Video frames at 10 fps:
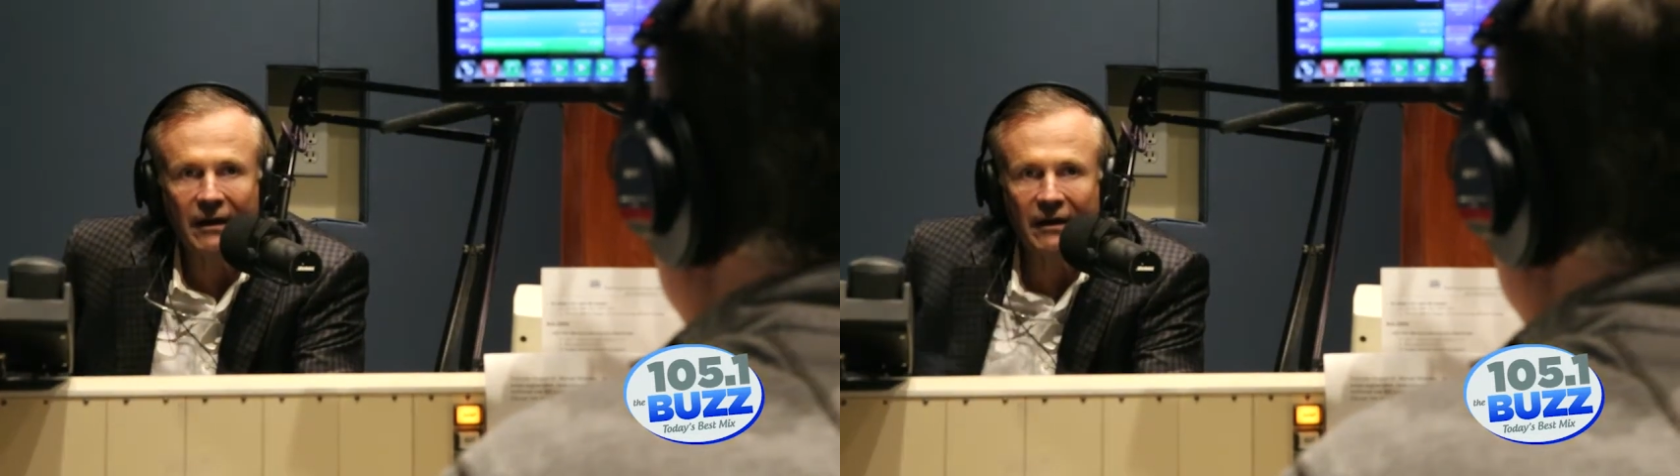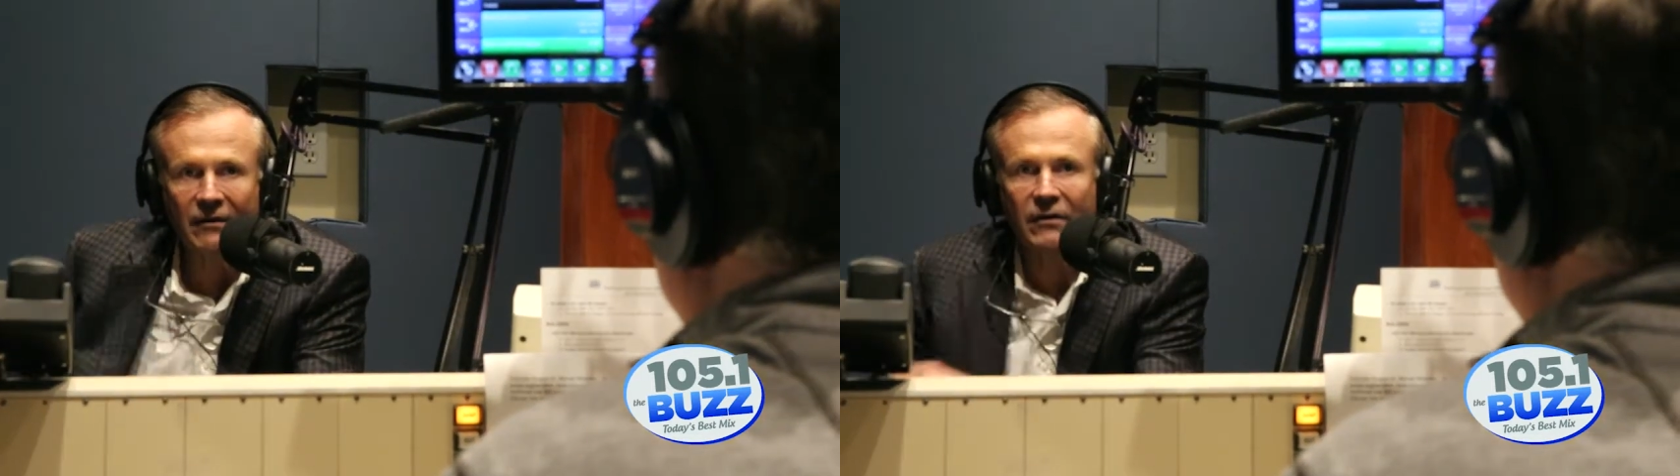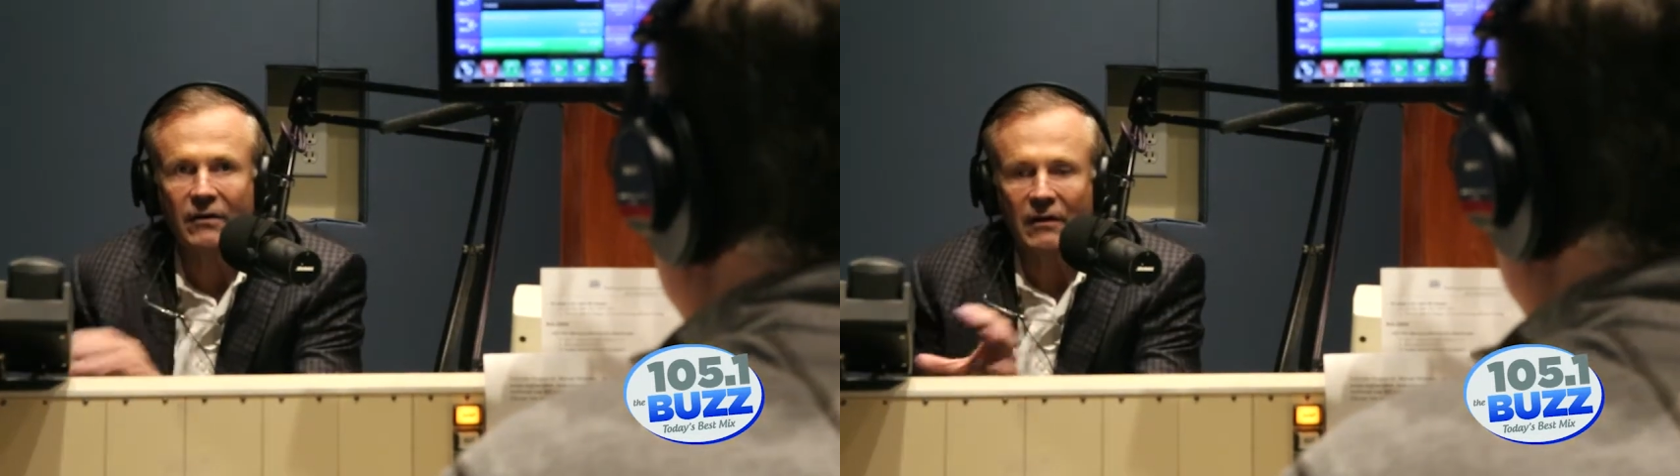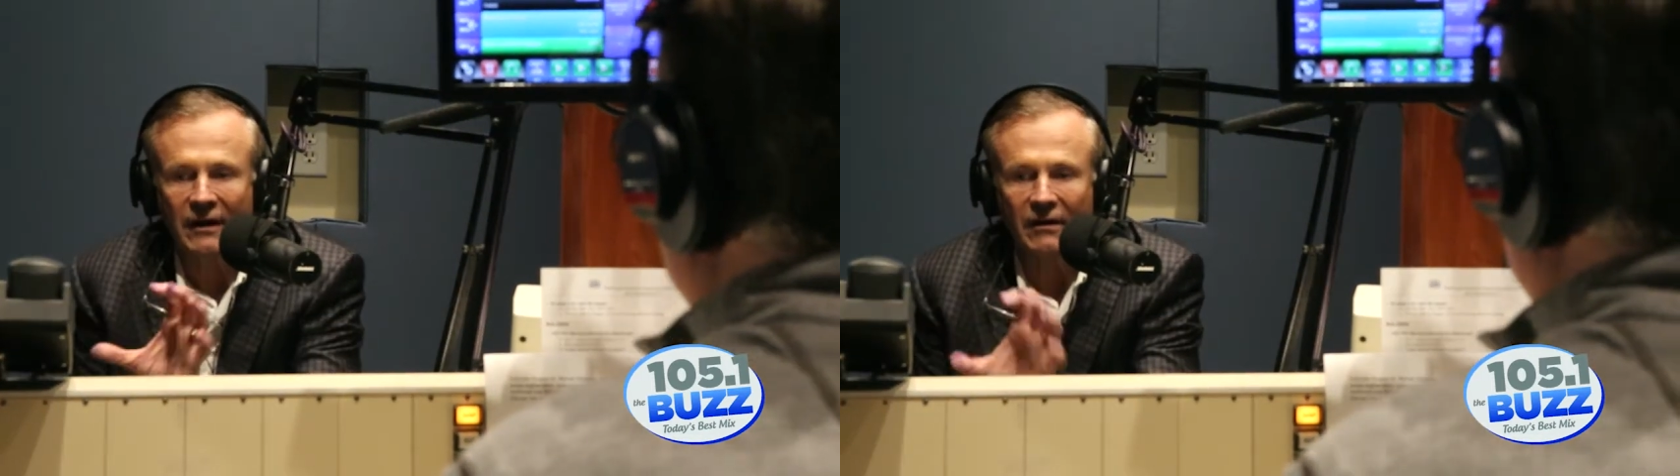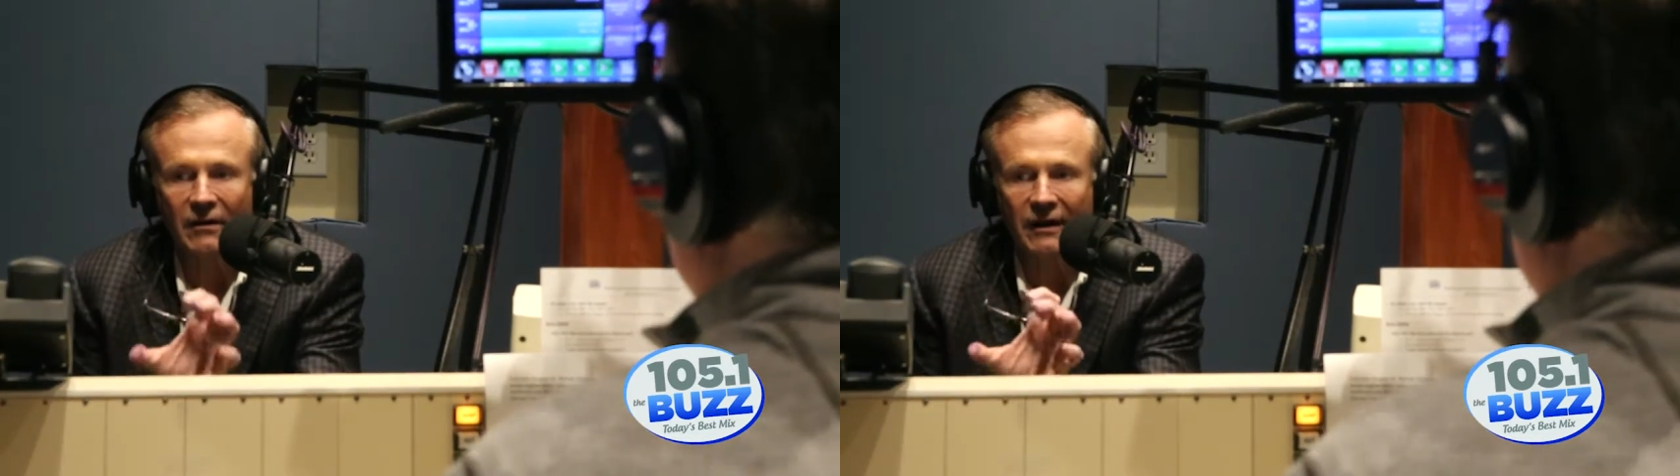It
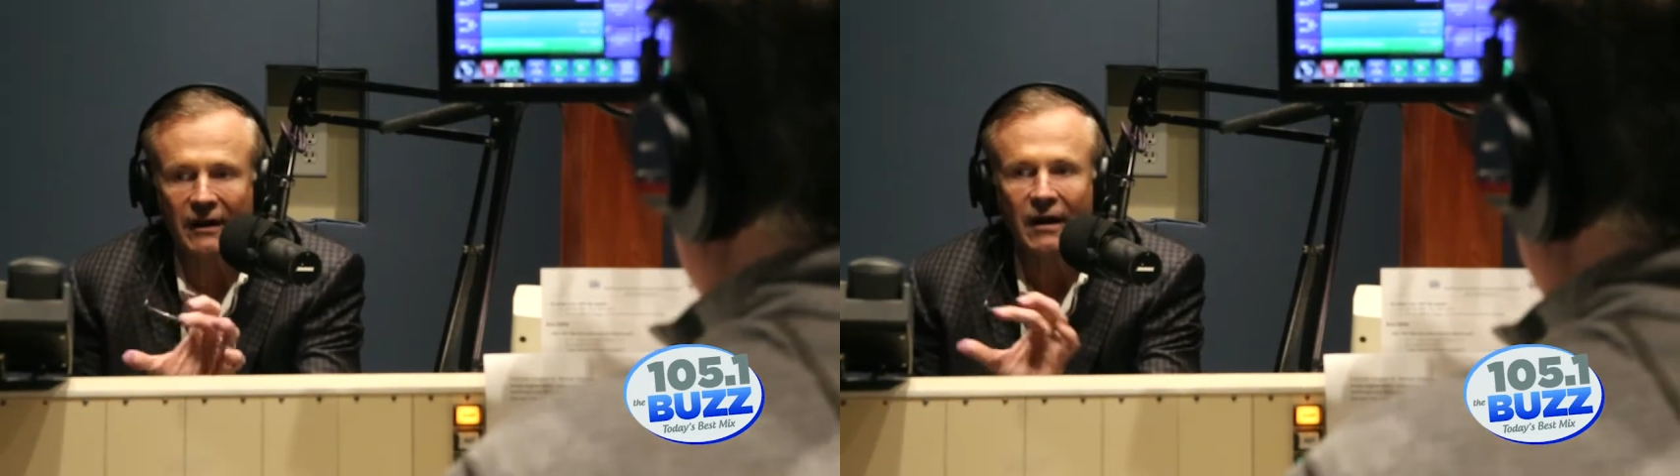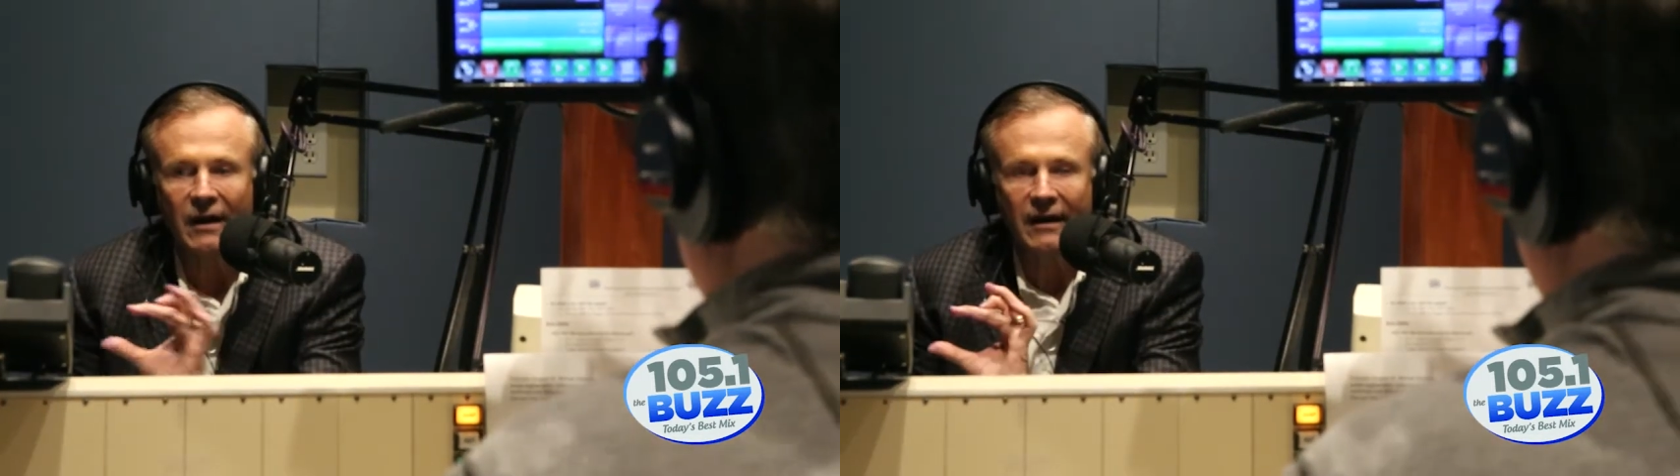literally